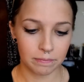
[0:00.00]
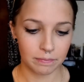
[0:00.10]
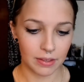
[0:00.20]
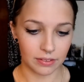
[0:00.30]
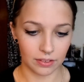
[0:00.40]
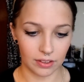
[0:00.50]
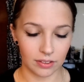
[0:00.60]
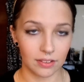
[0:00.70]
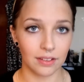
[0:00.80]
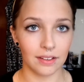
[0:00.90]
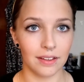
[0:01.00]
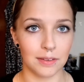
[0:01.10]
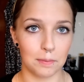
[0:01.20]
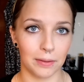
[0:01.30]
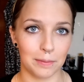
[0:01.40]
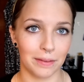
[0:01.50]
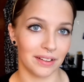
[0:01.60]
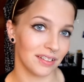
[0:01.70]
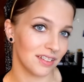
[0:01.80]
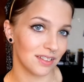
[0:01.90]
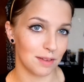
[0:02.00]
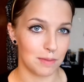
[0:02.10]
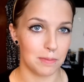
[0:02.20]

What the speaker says: That's okay. It's a pretty package, so I'm happy